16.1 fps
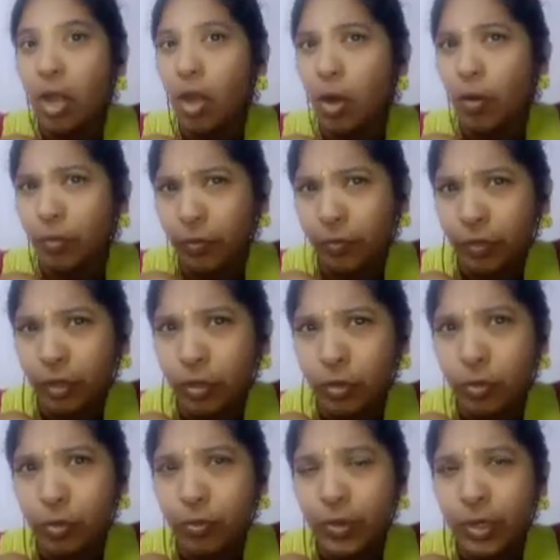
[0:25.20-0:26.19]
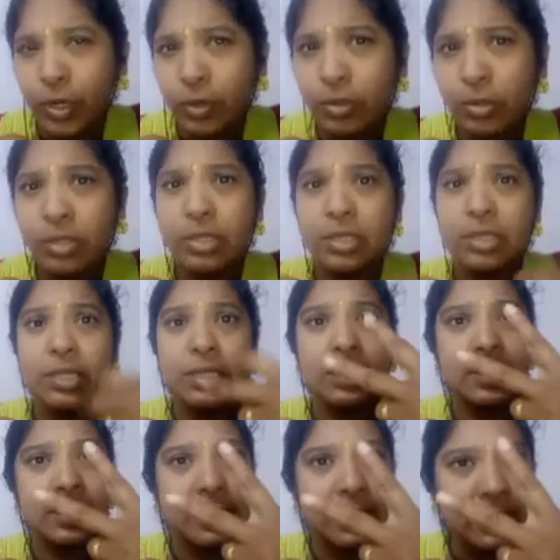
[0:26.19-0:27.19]
Out of the two videos,
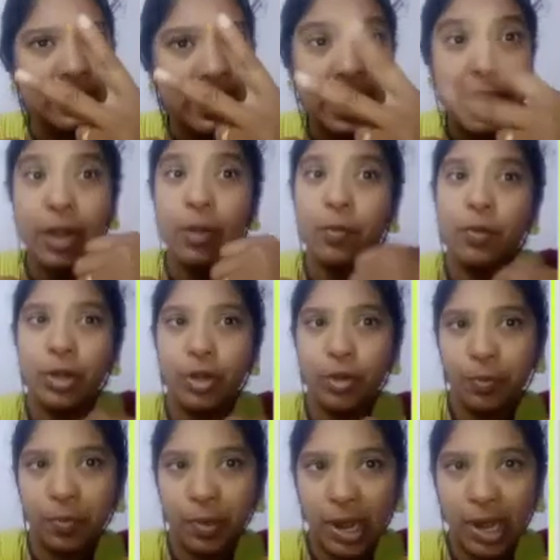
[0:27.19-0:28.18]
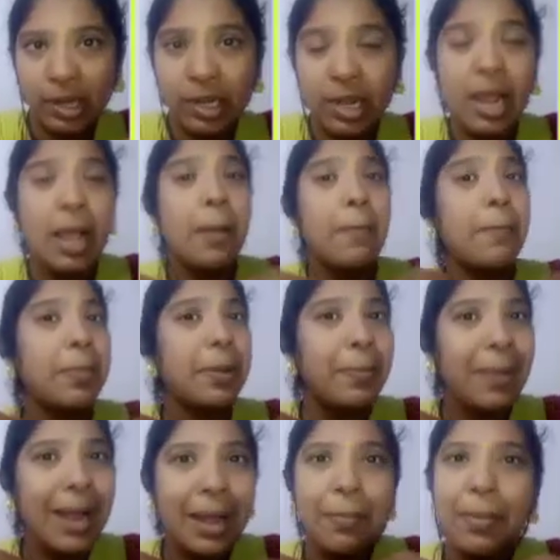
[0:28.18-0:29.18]
this is the second video part
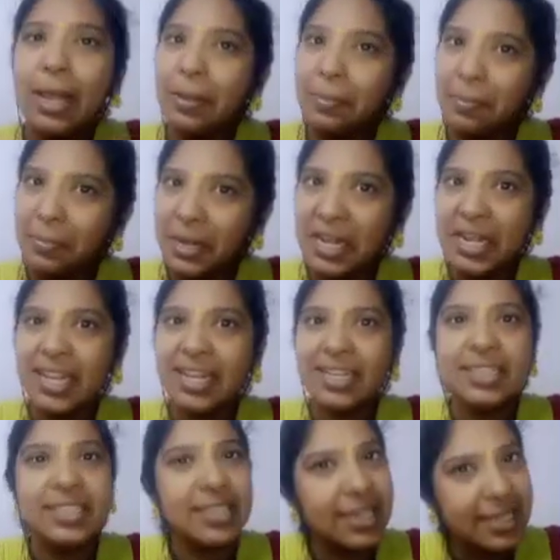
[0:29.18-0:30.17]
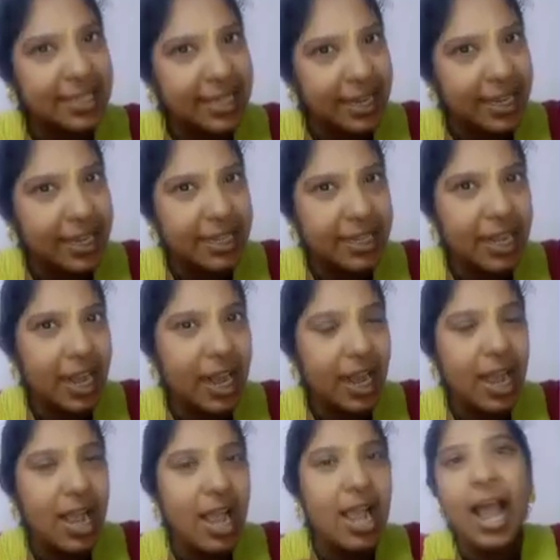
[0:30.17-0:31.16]
prepared by me, J. Sangeeta.
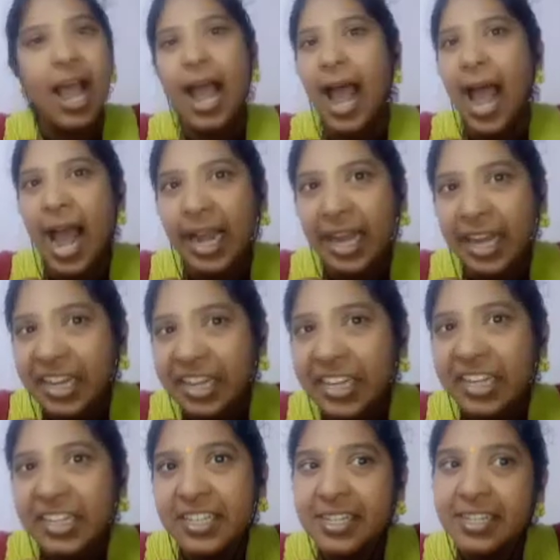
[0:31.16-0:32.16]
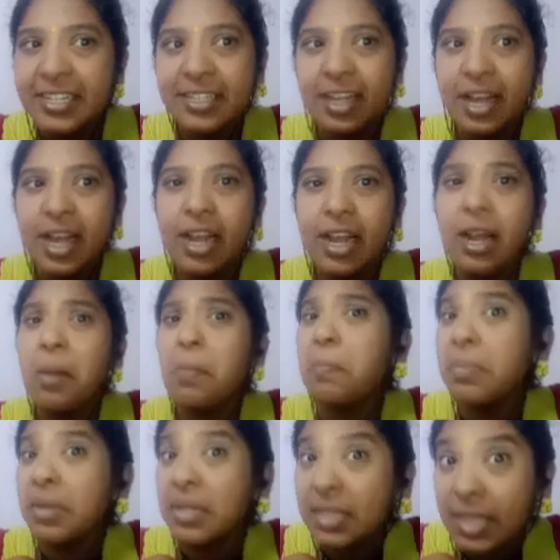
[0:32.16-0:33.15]
Handling teachers are
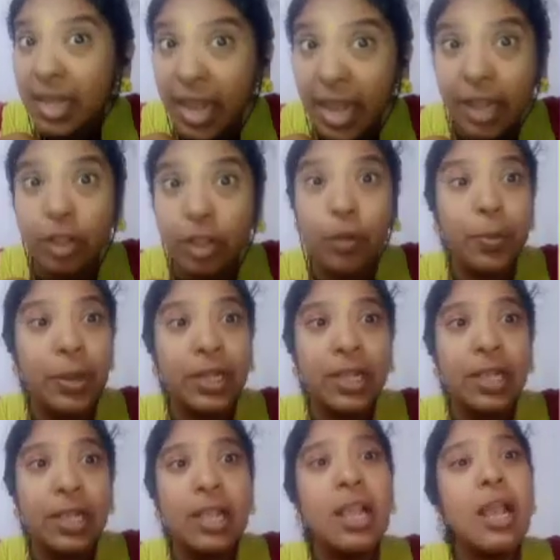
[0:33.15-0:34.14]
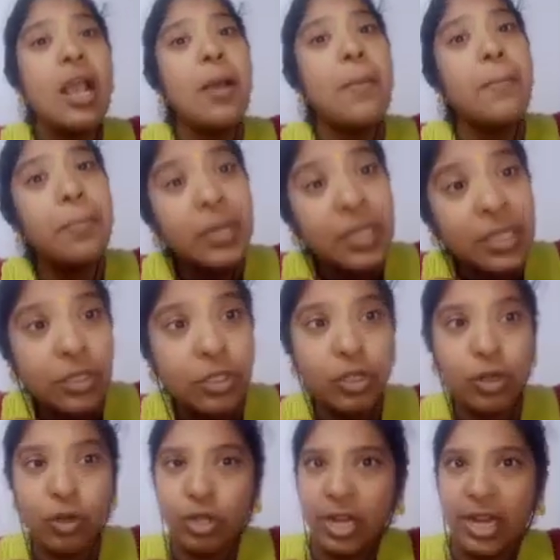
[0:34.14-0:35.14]
Miss Indumari, Miss
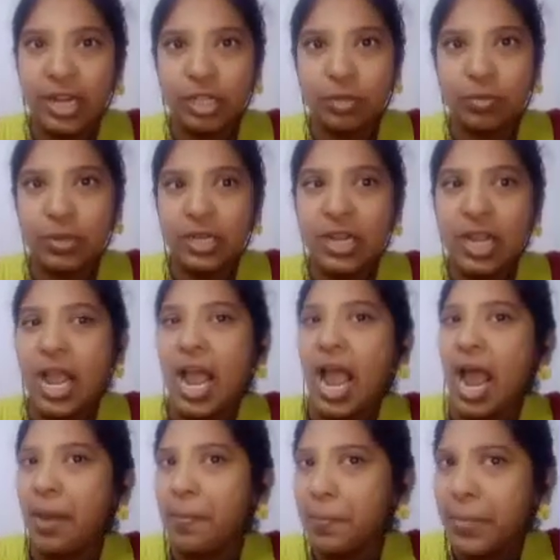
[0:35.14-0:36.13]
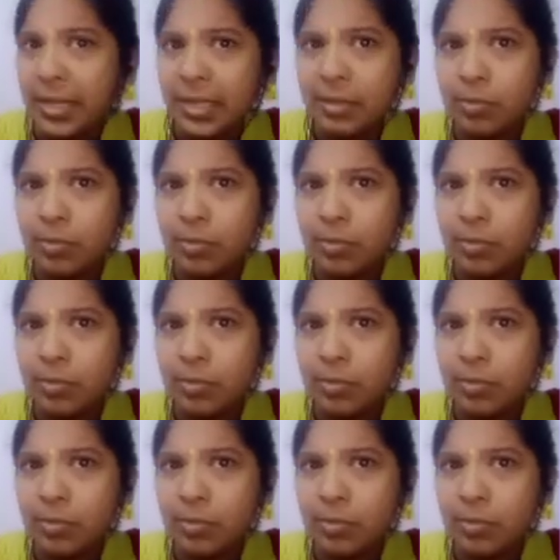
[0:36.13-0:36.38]
Jyotirashmi, and Miss